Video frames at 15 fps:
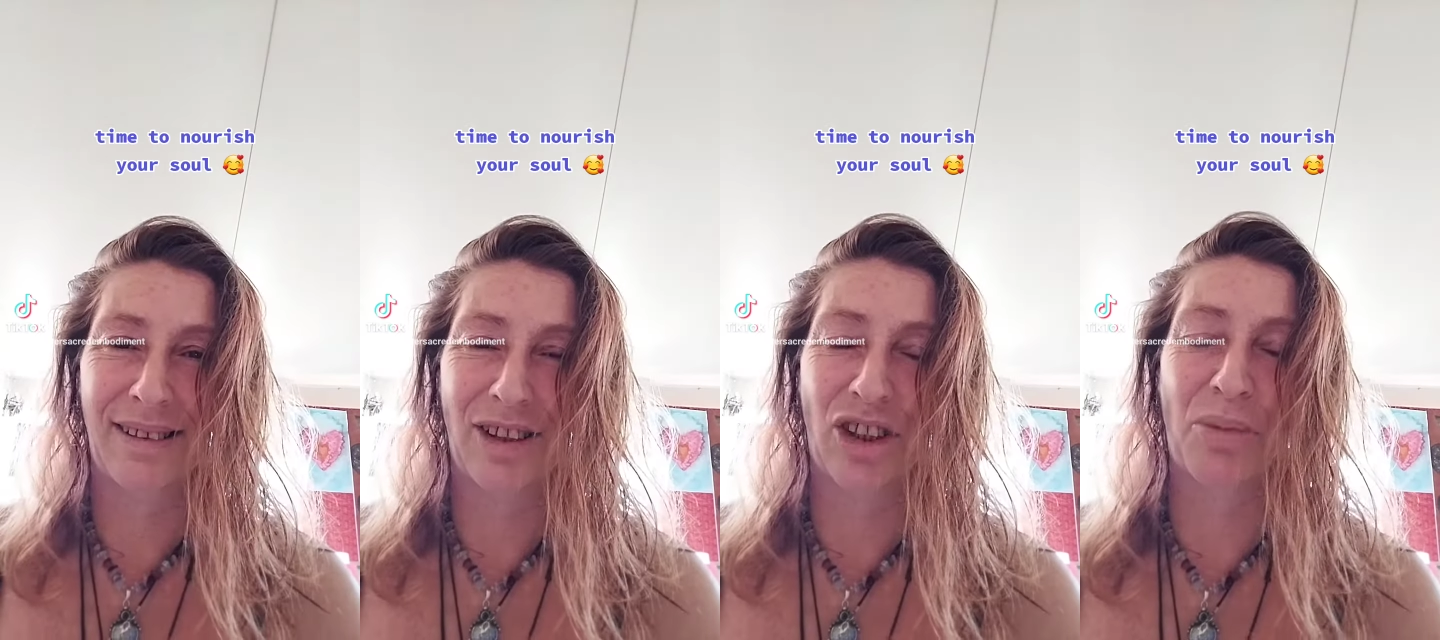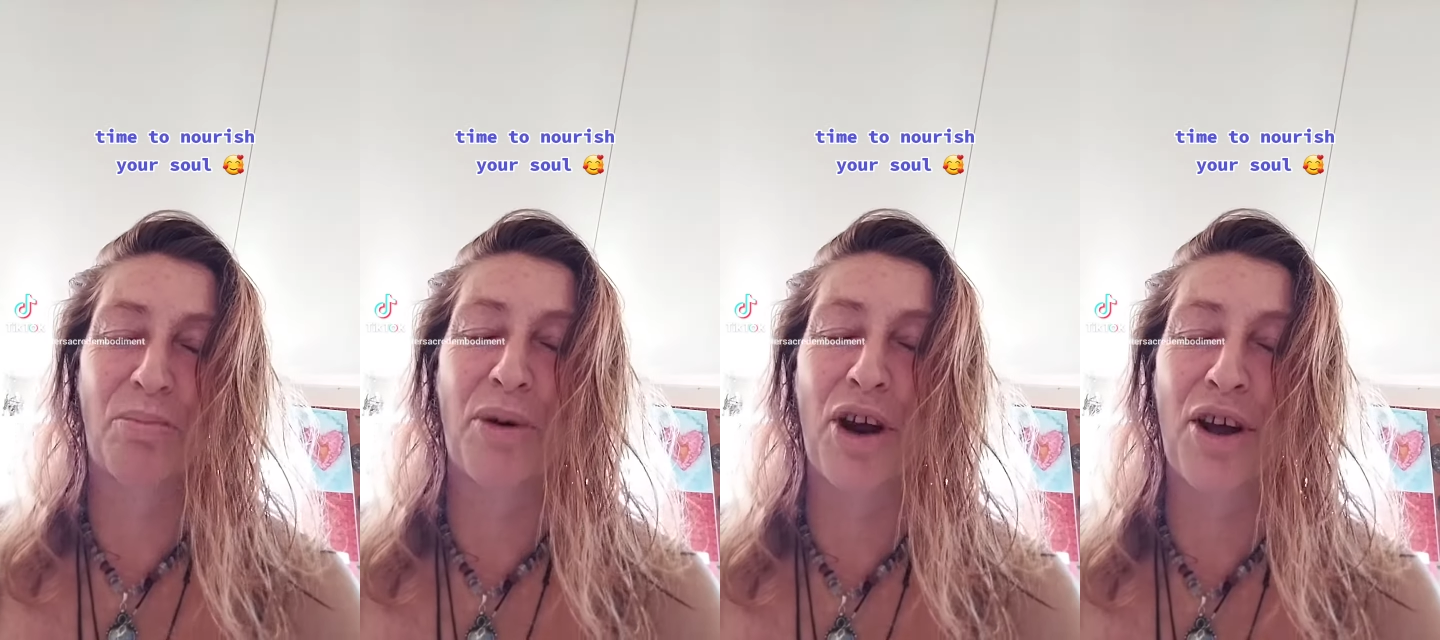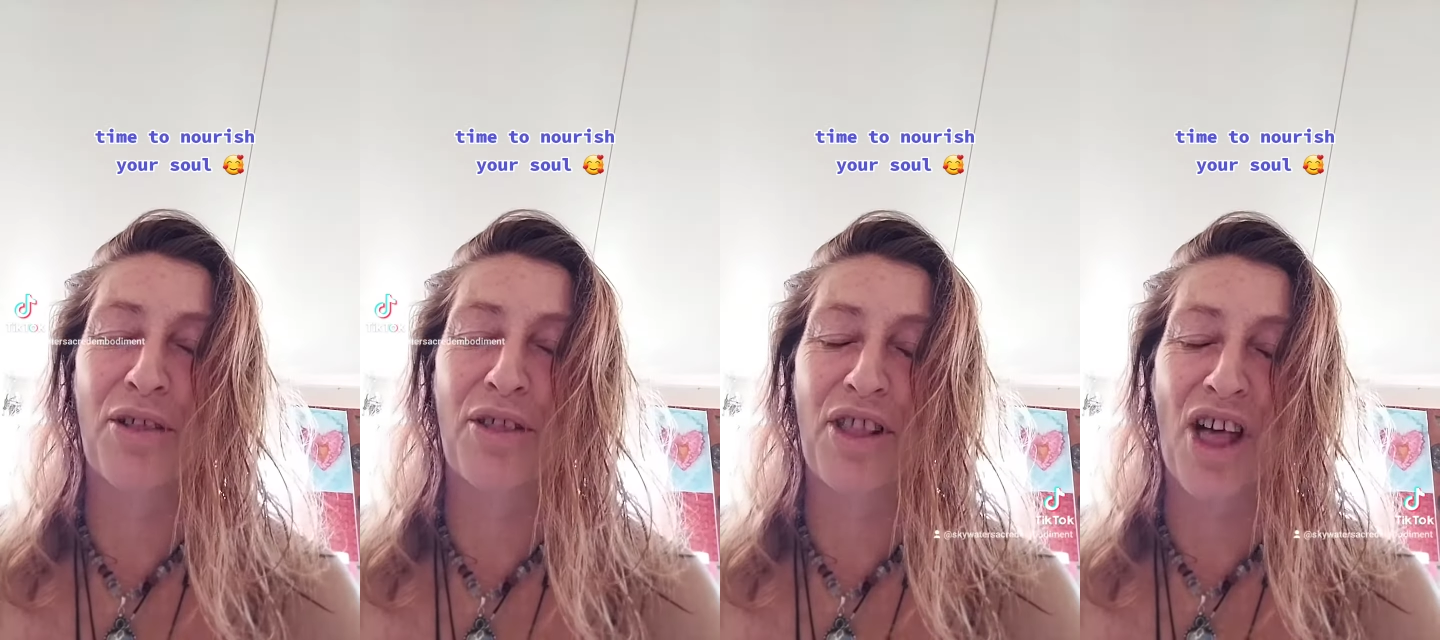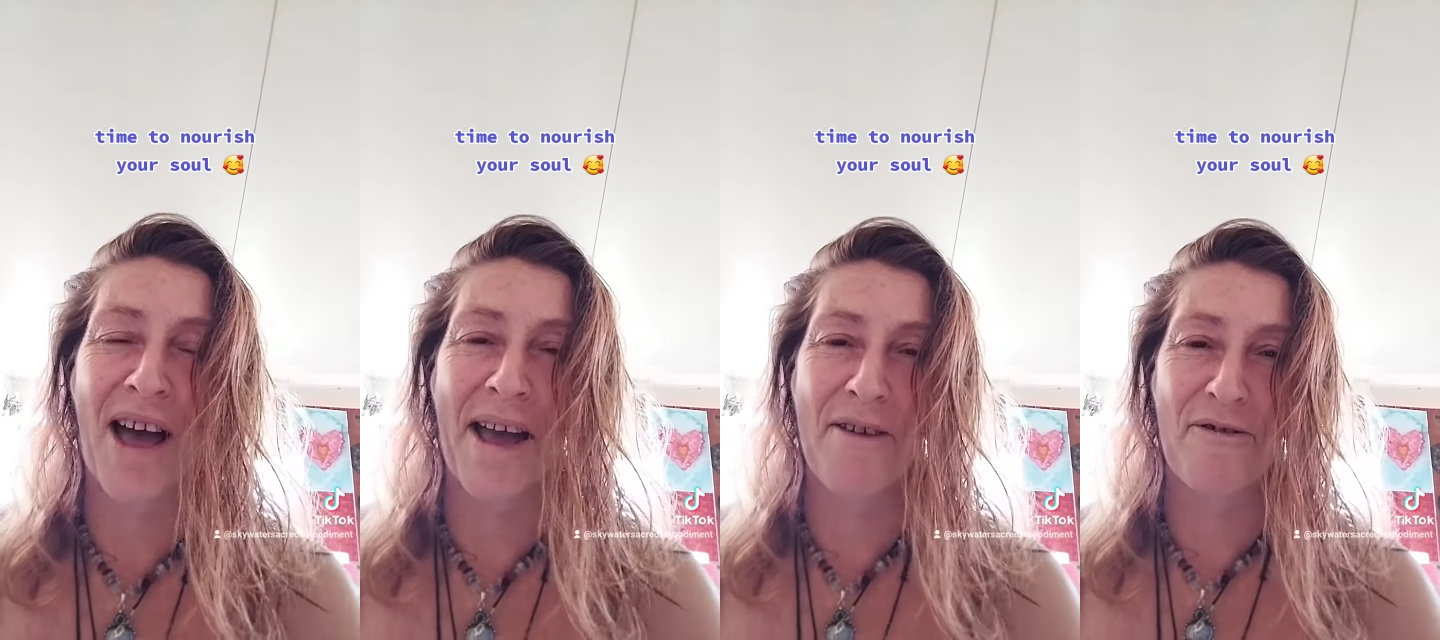to birth
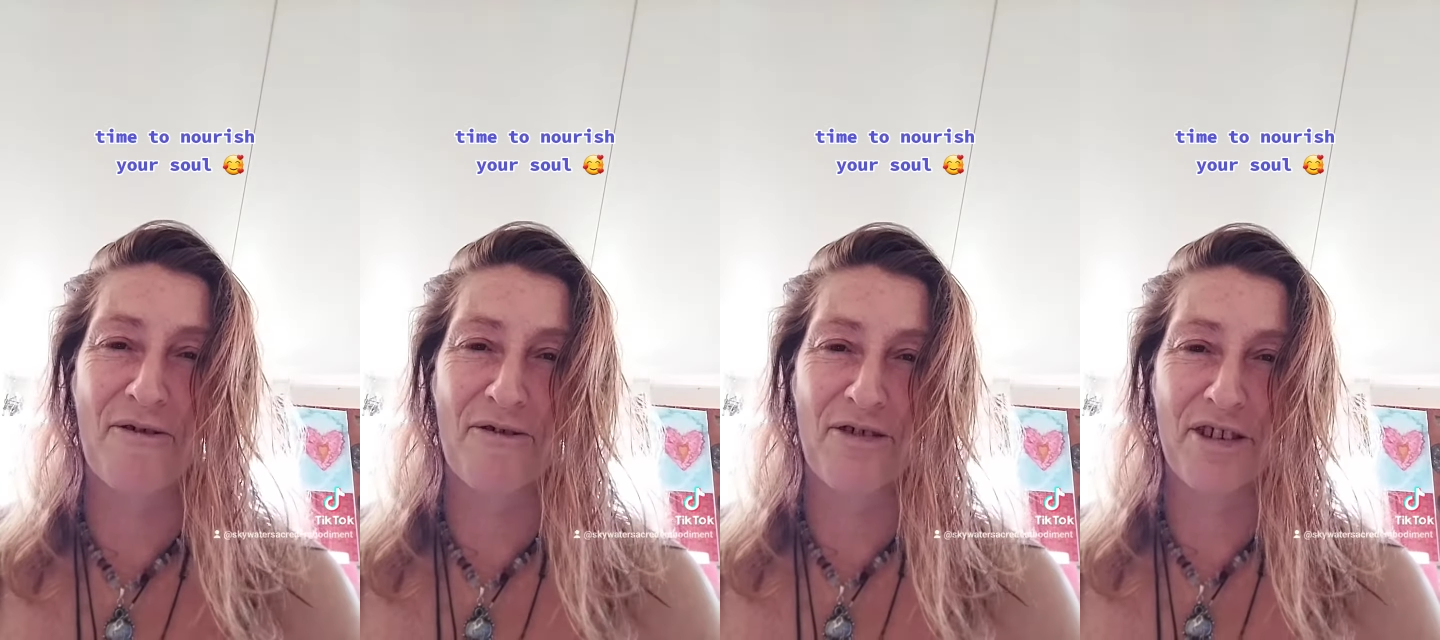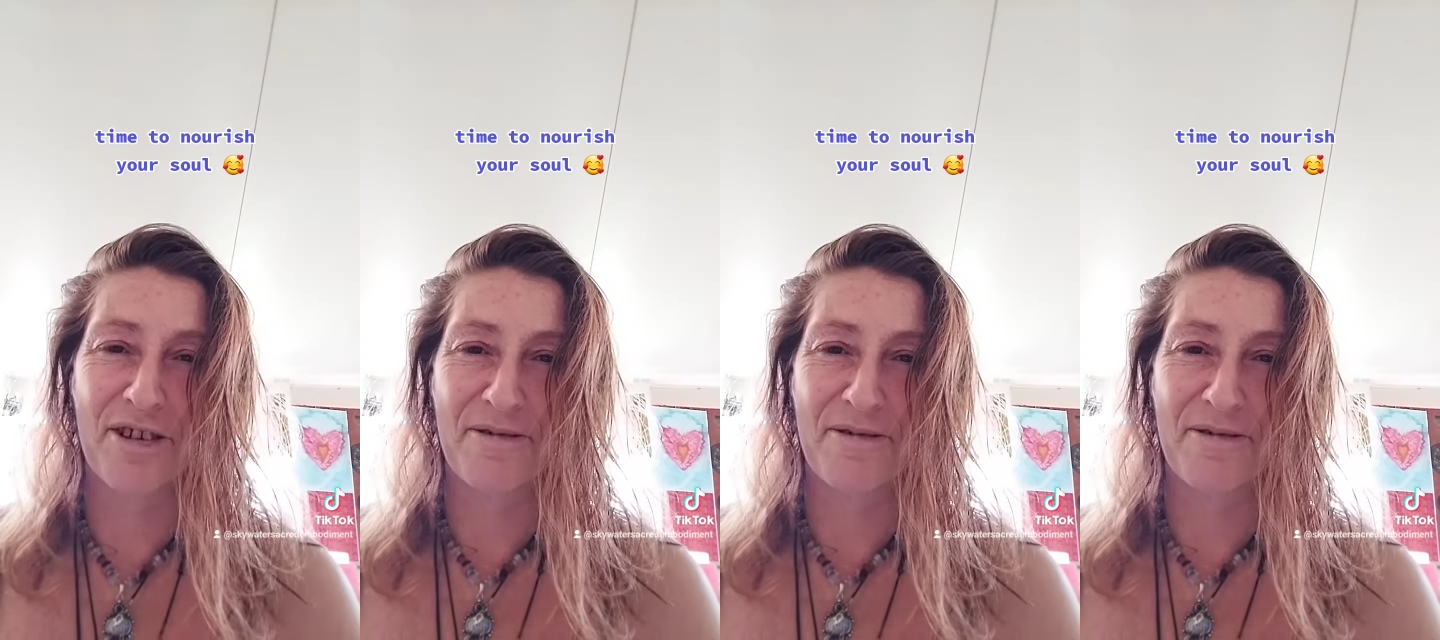life.